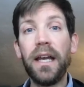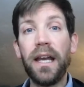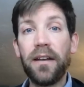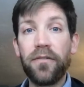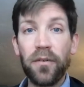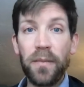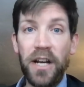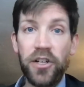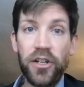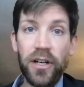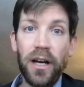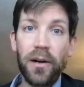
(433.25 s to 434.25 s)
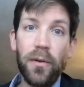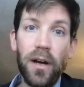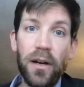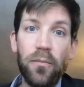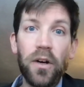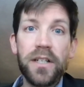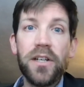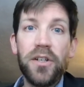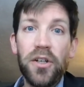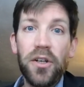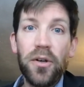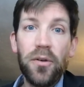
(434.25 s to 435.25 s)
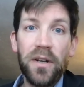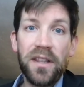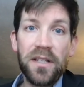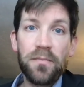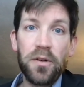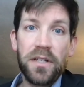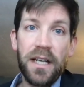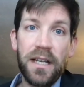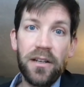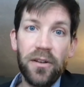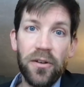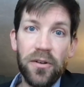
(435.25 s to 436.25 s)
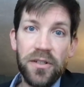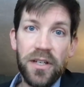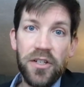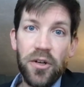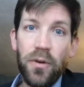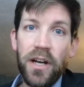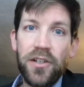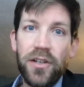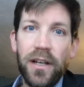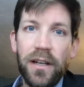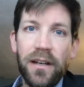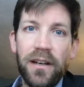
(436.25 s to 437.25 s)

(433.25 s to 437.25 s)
information on what to do in this particular situation.